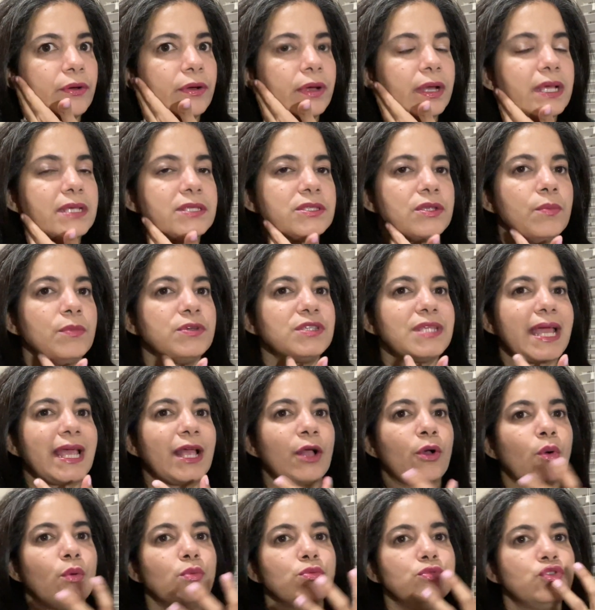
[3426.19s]
It's almost
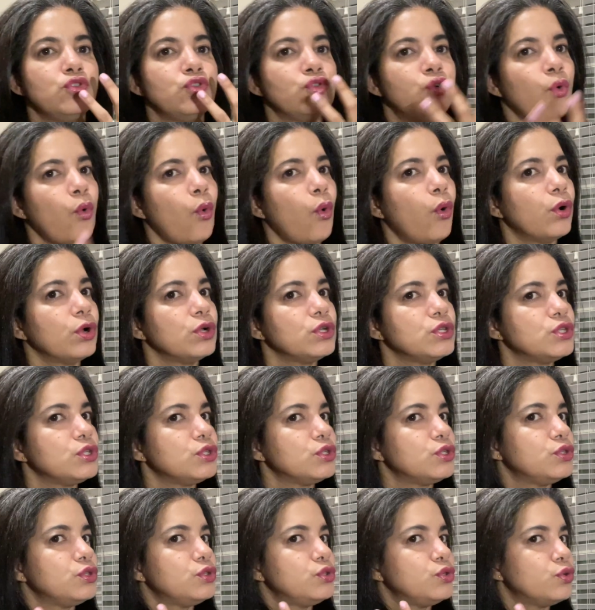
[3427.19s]
like contours
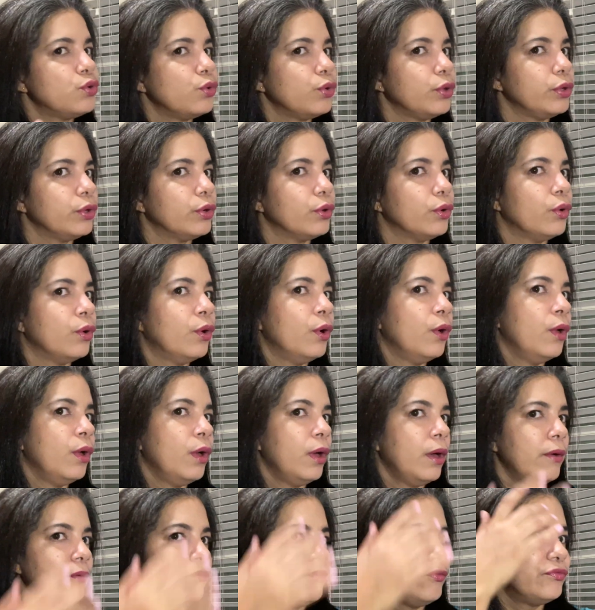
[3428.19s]
to your
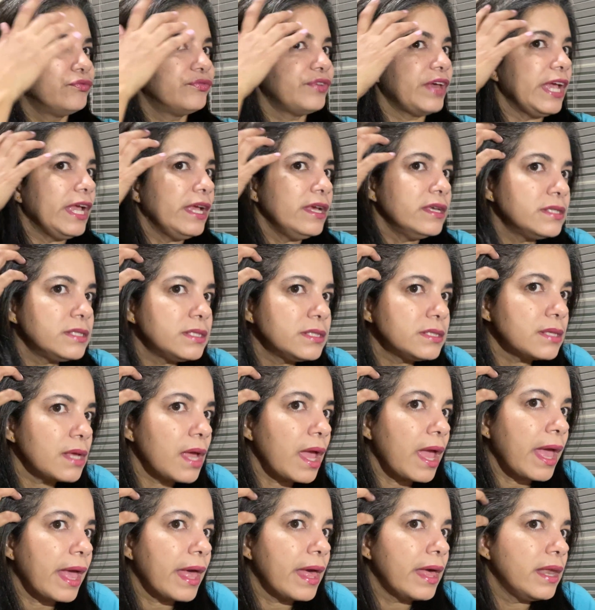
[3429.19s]
face,
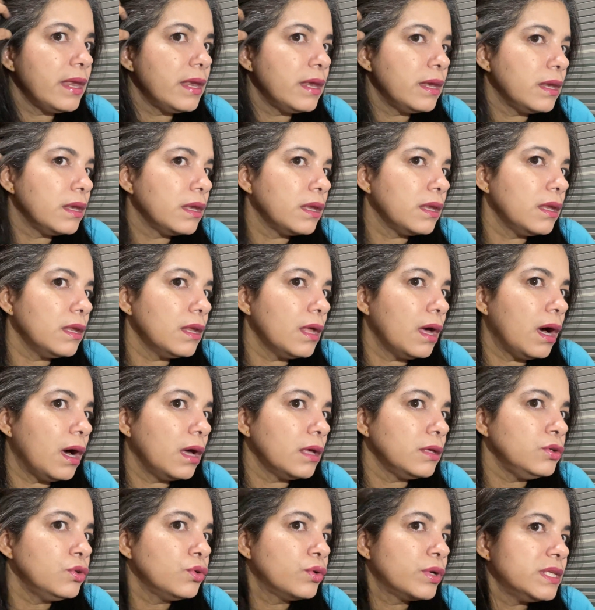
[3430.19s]
and
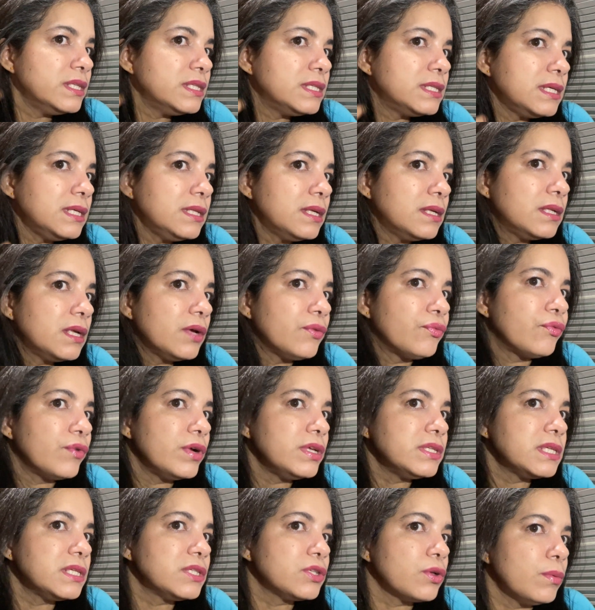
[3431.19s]
you can see the
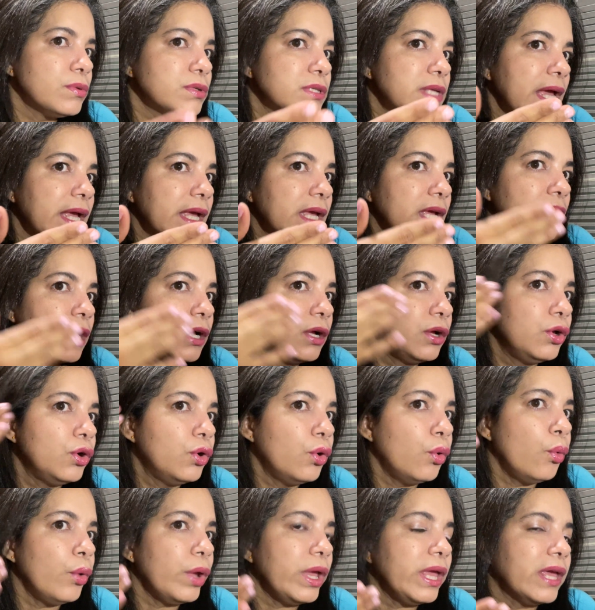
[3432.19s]
difference. It's almost like
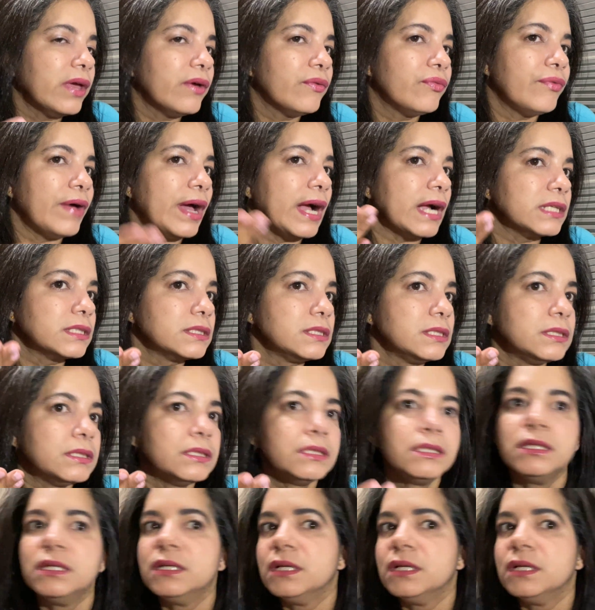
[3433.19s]
gooey effect.